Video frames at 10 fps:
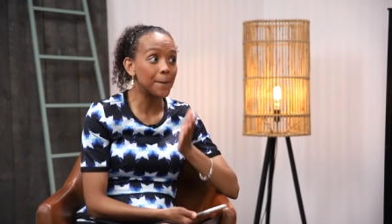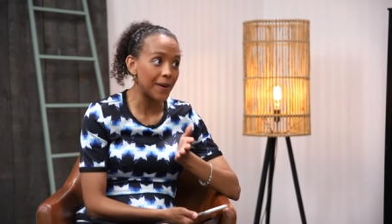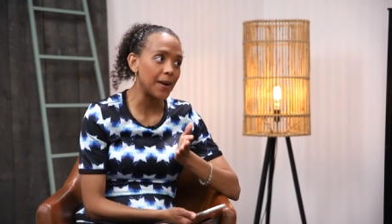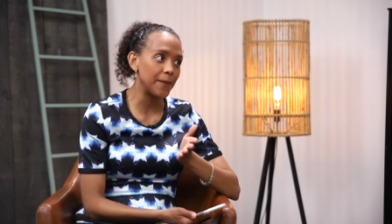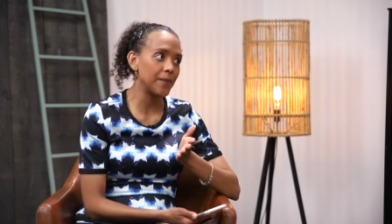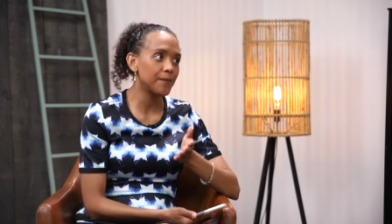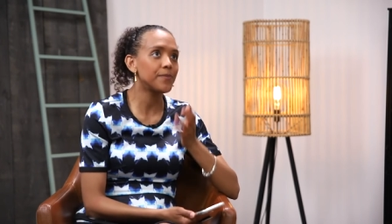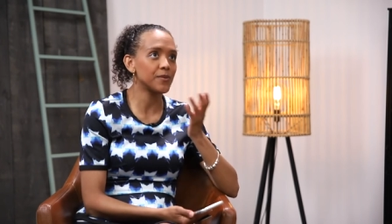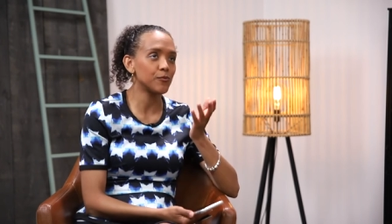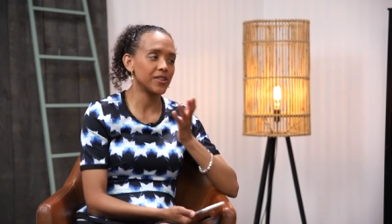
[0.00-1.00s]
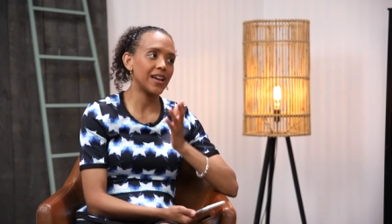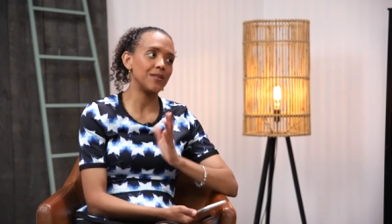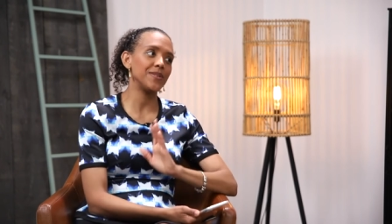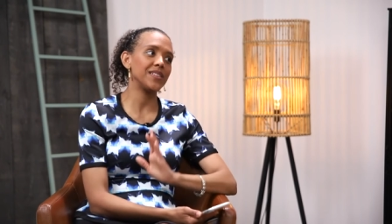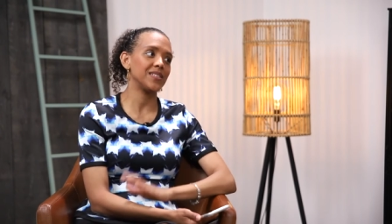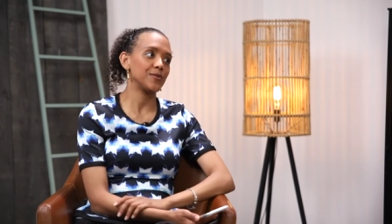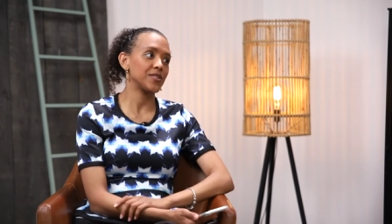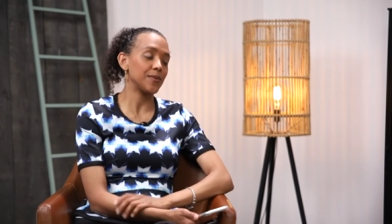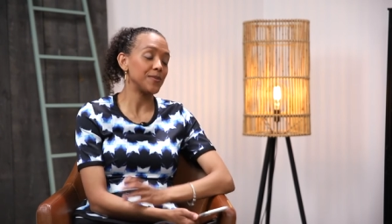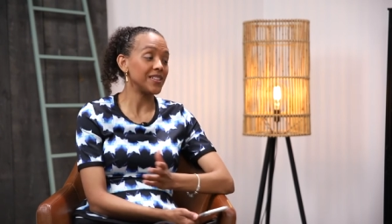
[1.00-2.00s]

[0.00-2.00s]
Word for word: mama, mama uh-huh. primordialmente, o sea, me